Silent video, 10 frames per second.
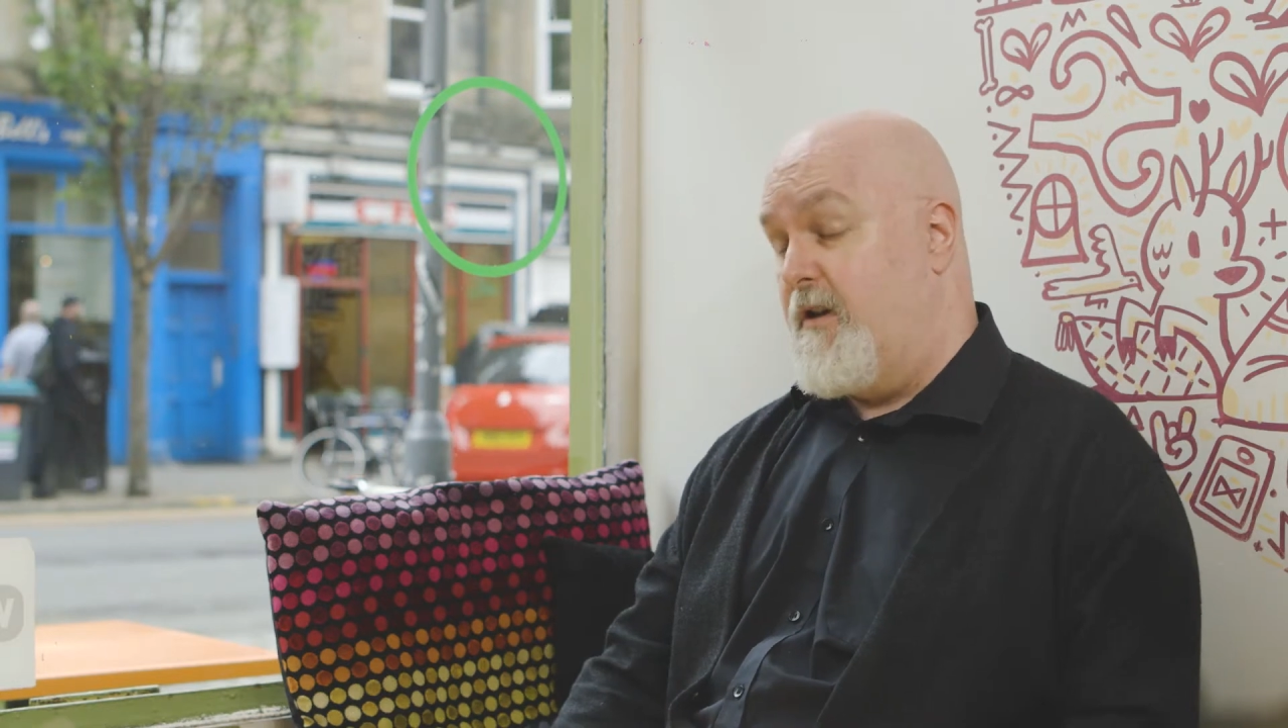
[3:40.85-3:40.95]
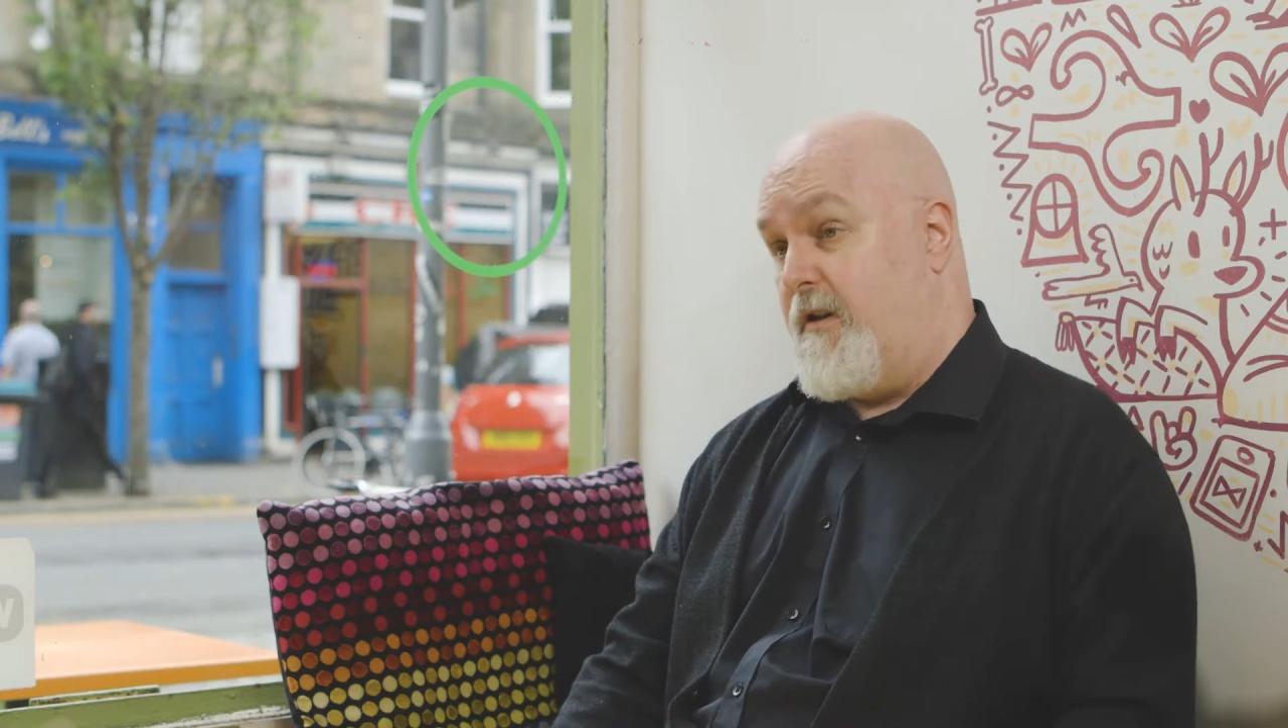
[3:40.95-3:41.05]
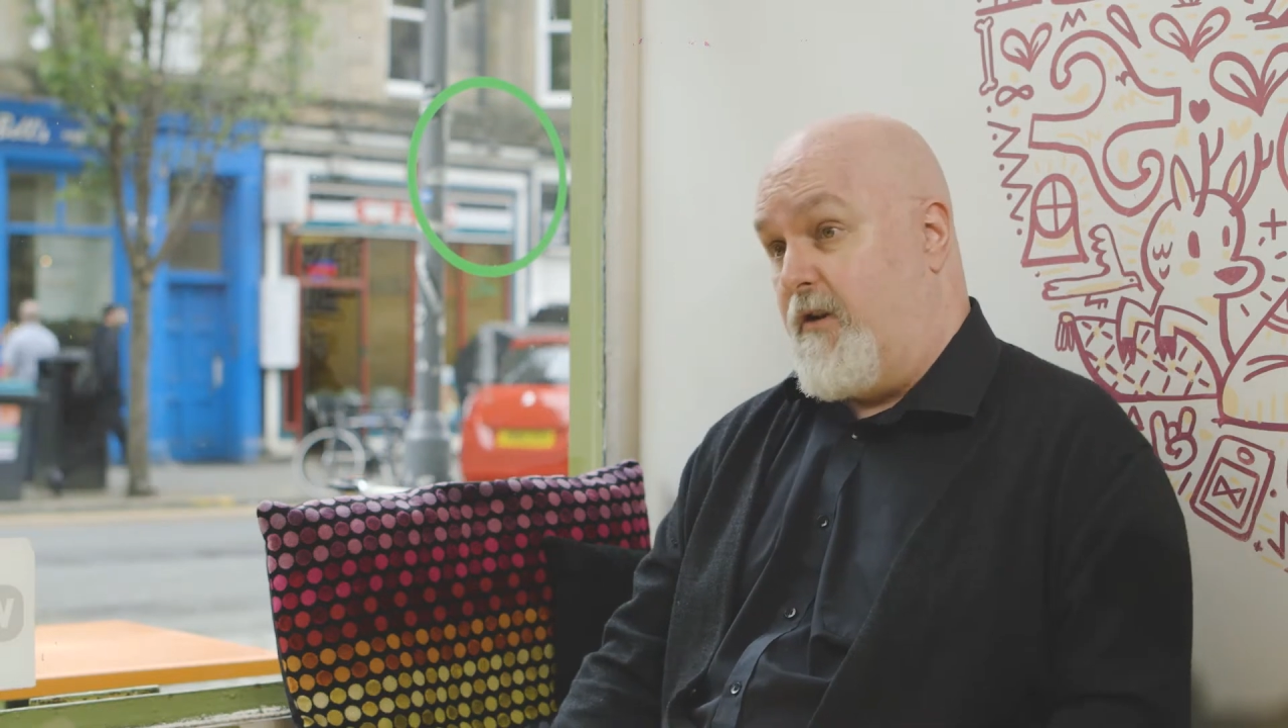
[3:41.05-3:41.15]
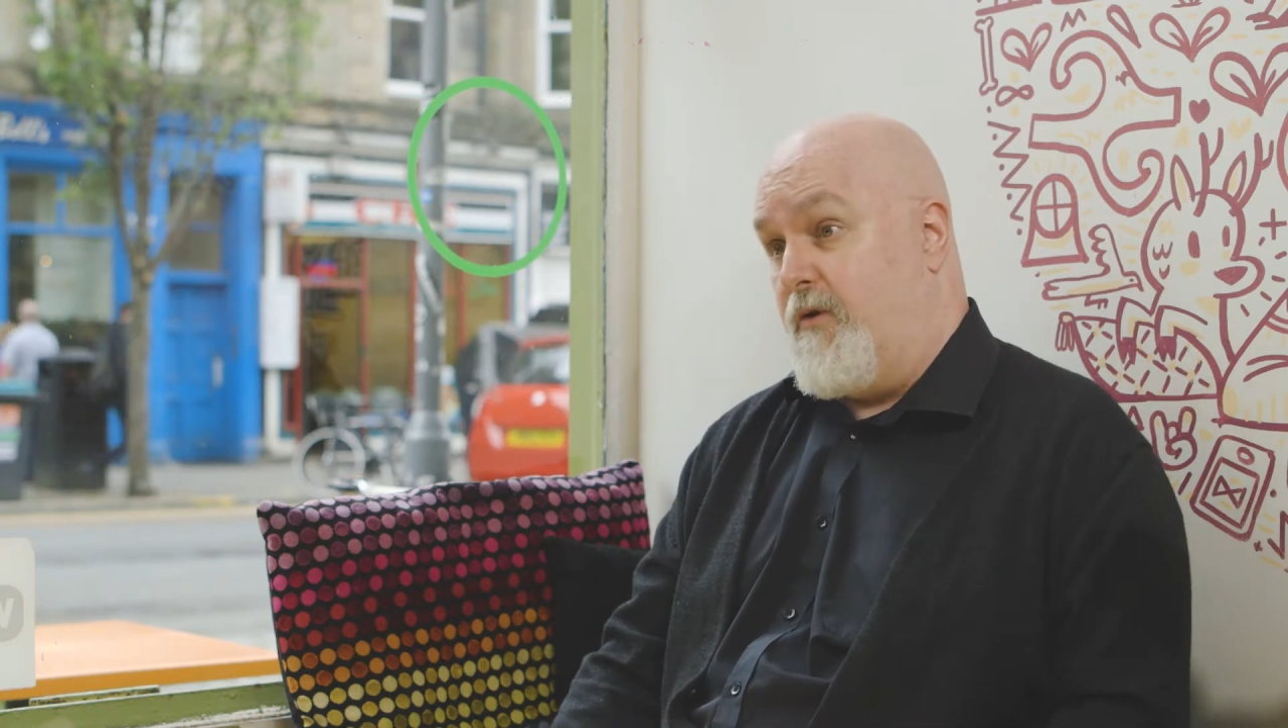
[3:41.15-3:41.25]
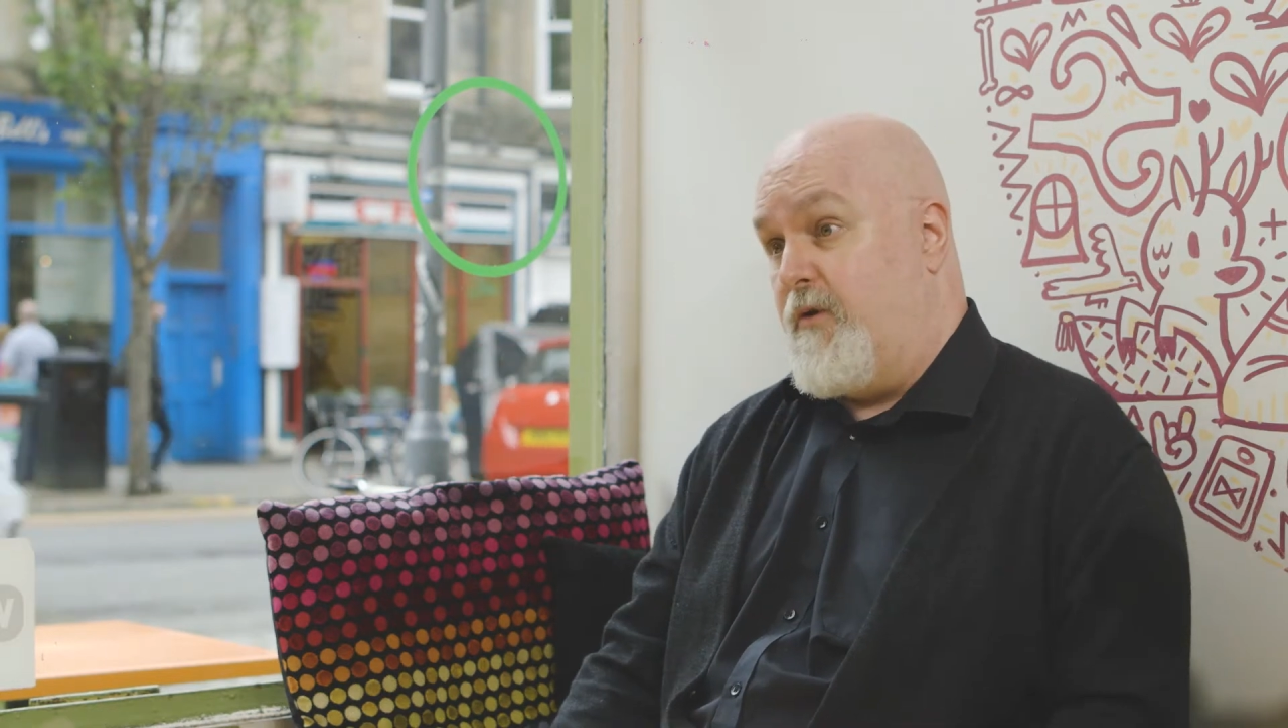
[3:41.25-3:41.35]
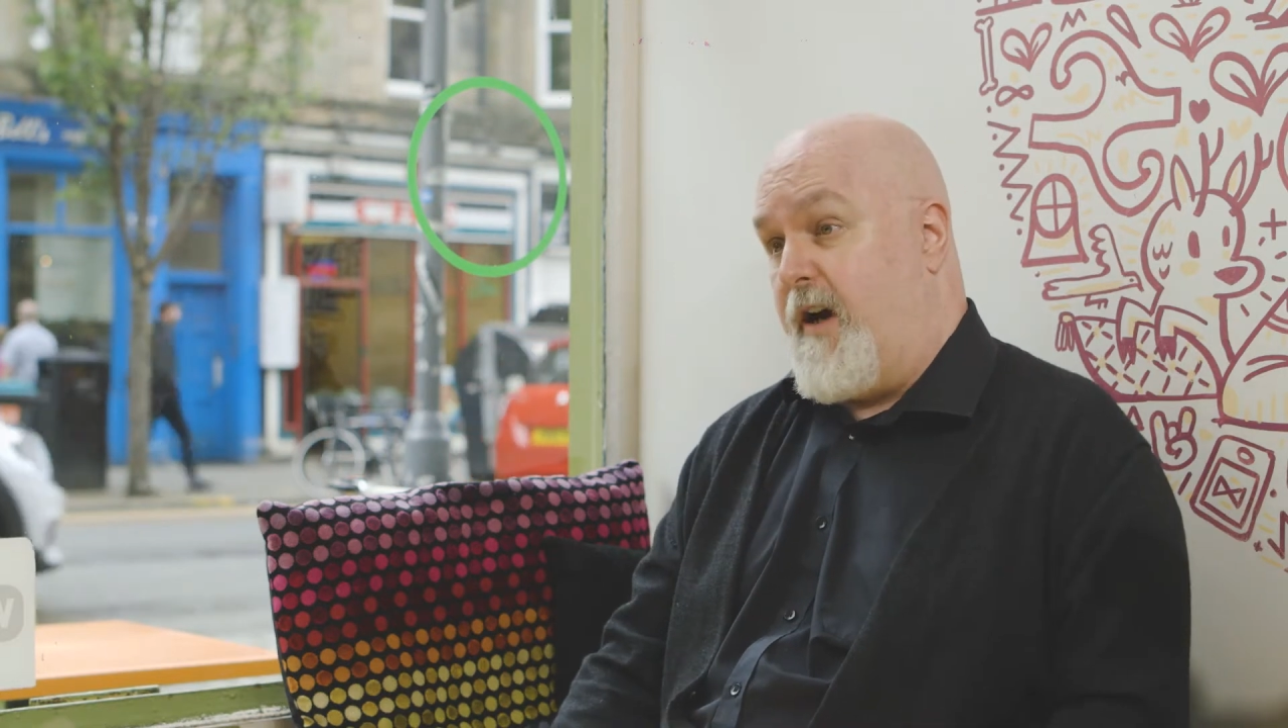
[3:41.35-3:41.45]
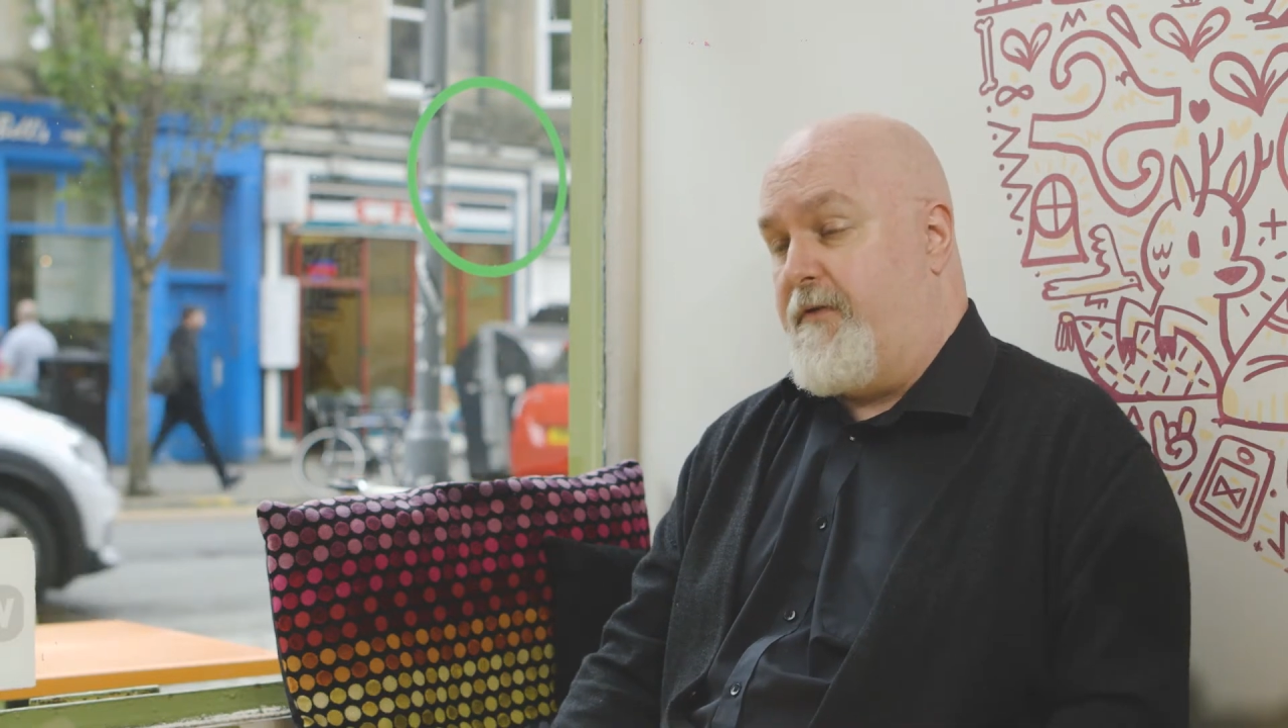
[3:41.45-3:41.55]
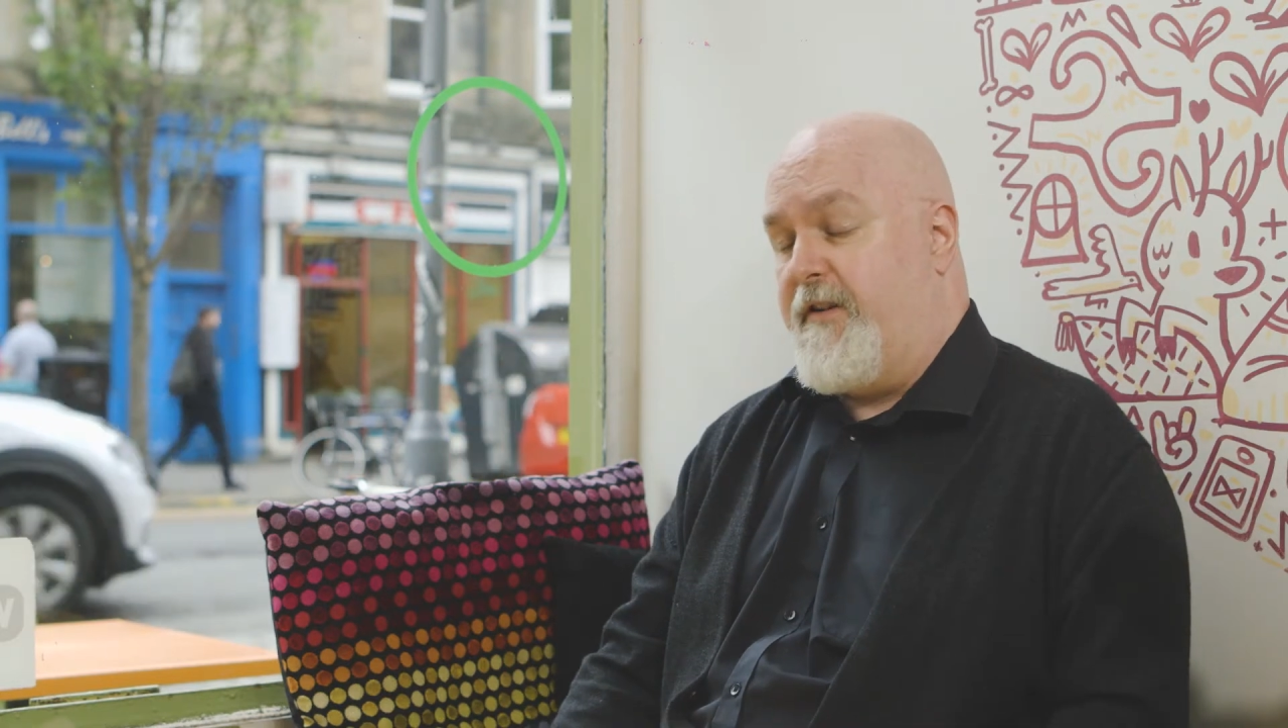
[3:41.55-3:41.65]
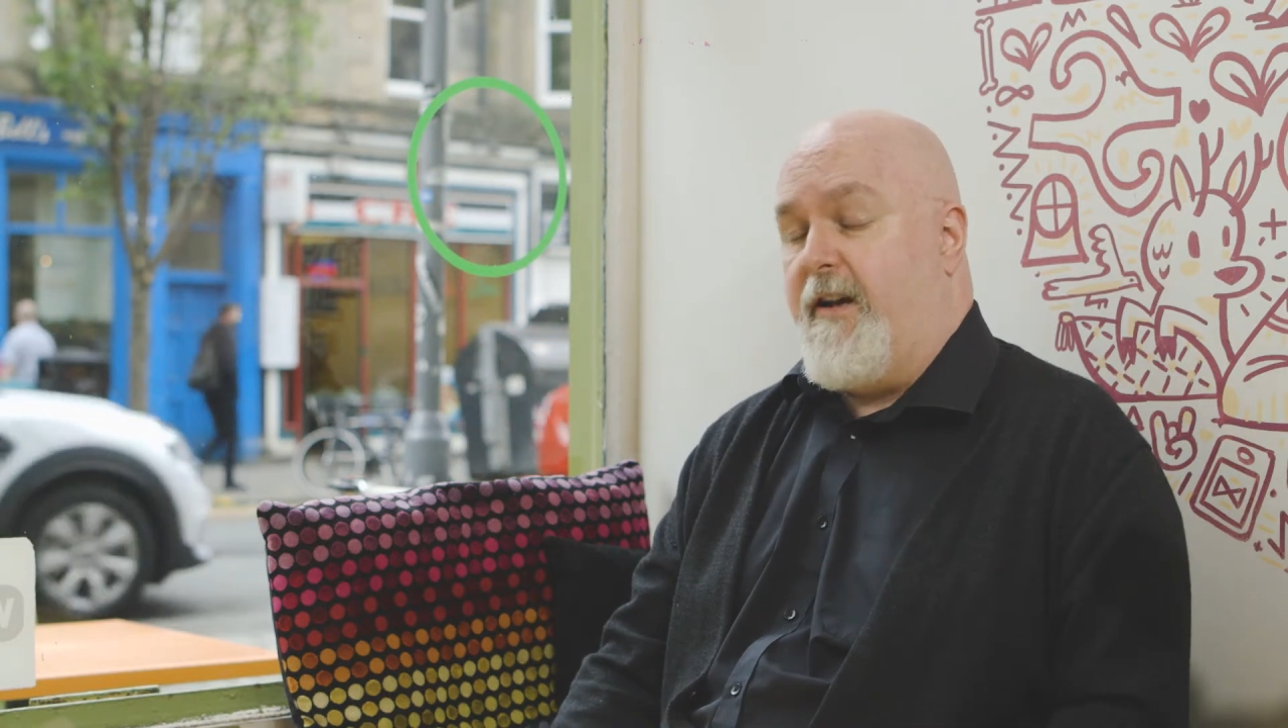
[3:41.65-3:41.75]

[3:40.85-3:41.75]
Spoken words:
who have to